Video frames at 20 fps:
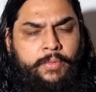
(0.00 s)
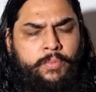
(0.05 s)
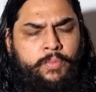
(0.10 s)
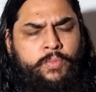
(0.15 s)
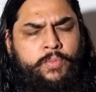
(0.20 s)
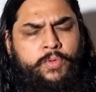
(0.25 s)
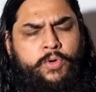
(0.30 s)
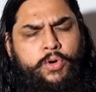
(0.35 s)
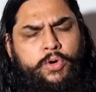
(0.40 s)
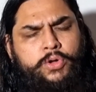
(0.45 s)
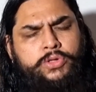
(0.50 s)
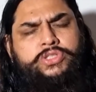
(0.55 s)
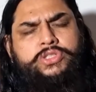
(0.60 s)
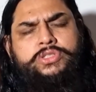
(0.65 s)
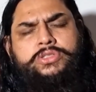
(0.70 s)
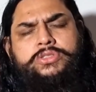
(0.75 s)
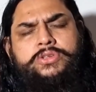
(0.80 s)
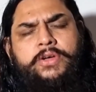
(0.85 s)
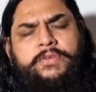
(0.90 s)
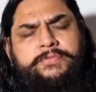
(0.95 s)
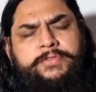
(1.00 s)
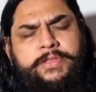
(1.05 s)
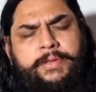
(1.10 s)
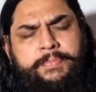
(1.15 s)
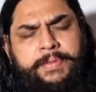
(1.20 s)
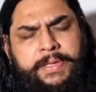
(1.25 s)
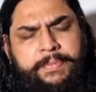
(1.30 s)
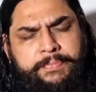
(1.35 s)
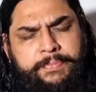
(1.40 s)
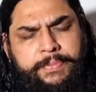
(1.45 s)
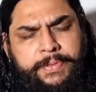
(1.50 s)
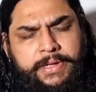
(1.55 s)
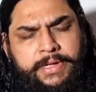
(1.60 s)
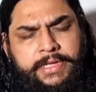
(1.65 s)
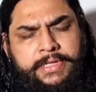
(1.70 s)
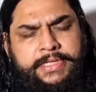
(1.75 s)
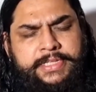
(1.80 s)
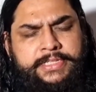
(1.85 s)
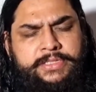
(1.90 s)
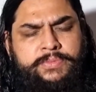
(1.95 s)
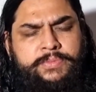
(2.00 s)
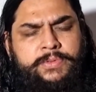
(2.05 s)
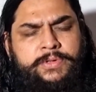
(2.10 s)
Most of the people in this